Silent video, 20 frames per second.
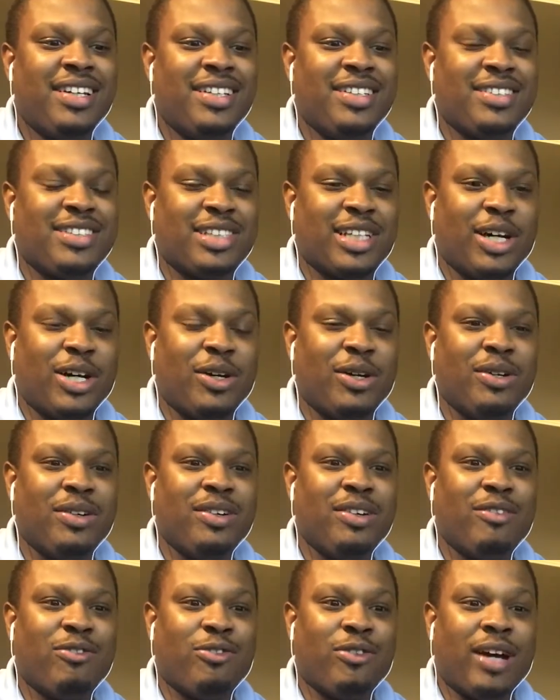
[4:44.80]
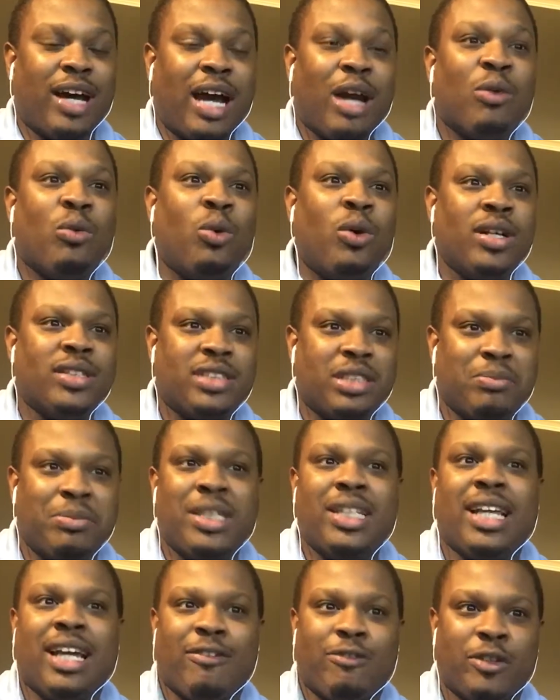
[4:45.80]
So I want to
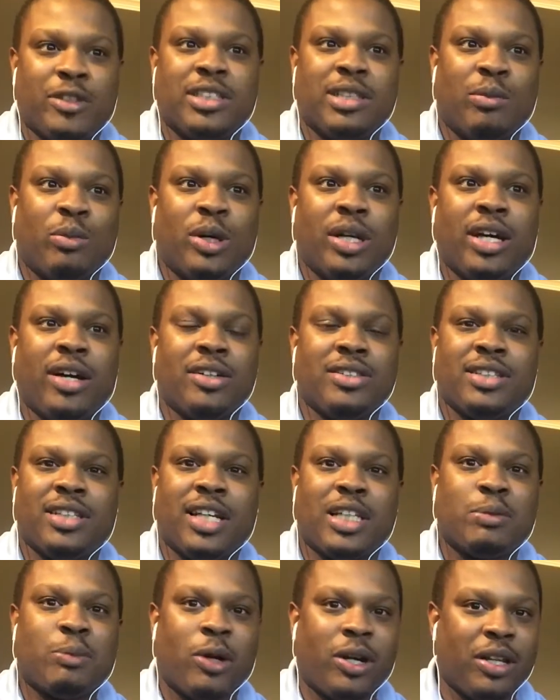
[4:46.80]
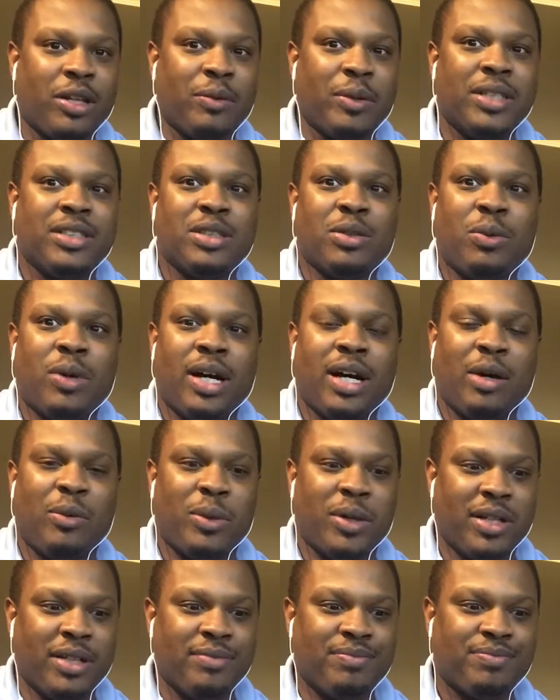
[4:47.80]
be that for someone else. And that's part of the reason why I
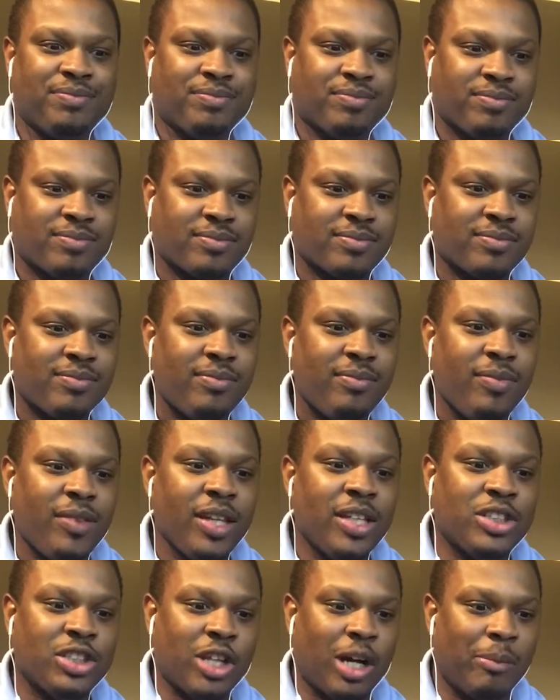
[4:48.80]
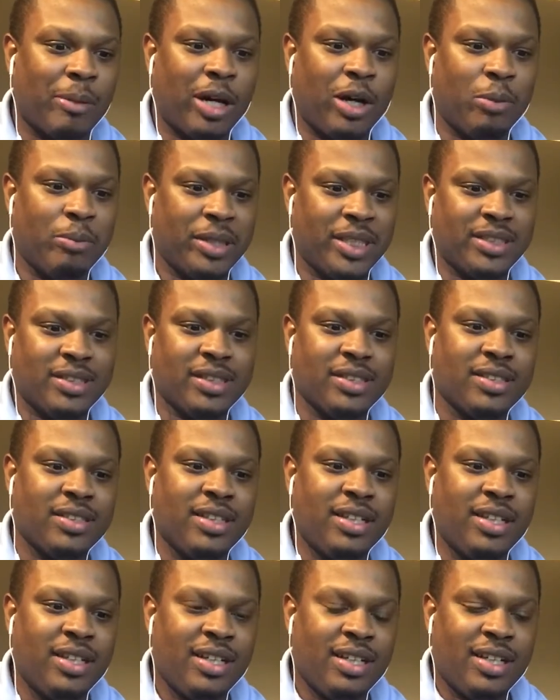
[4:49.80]
want to start my own business.
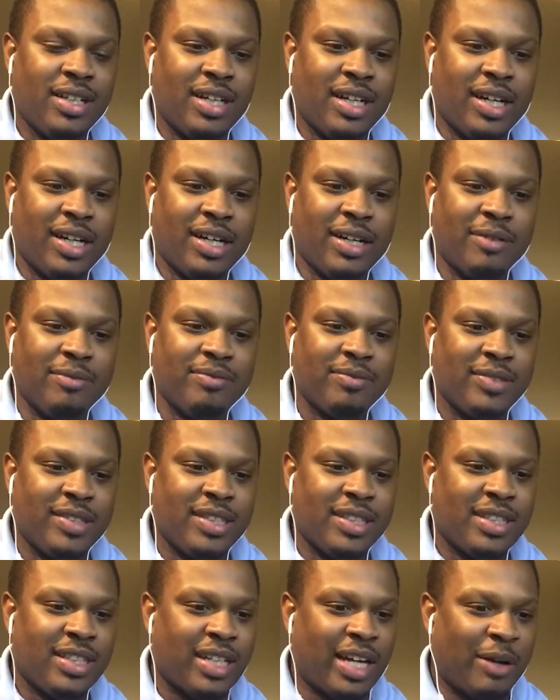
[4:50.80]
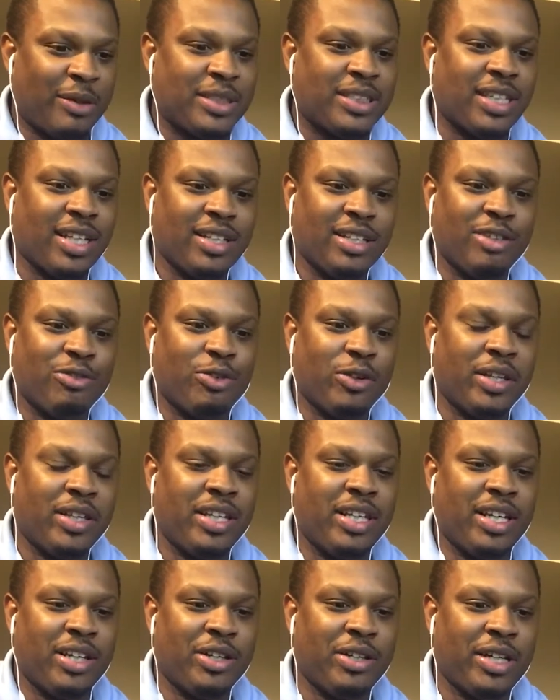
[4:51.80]
I was telling a friend
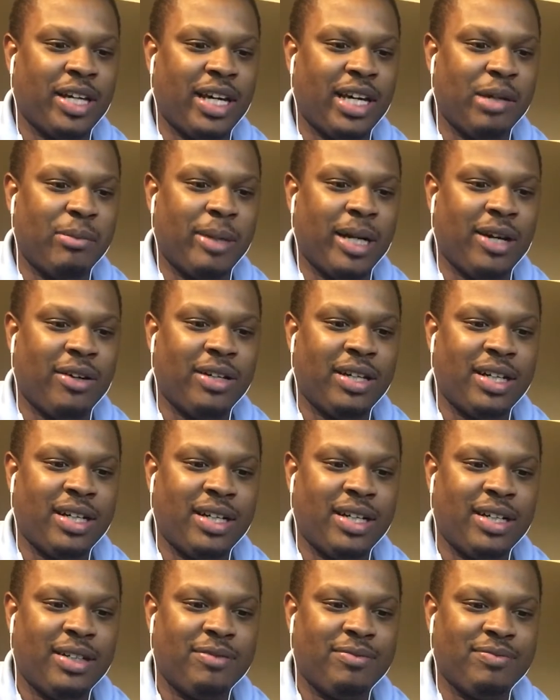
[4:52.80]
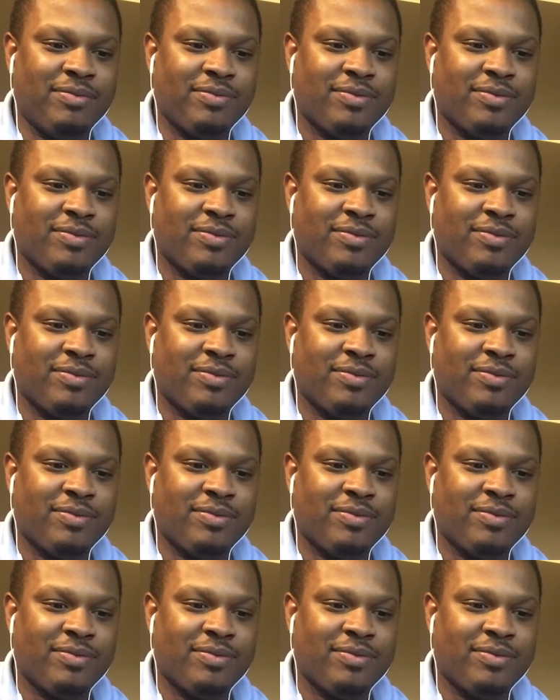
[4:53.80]
the other day about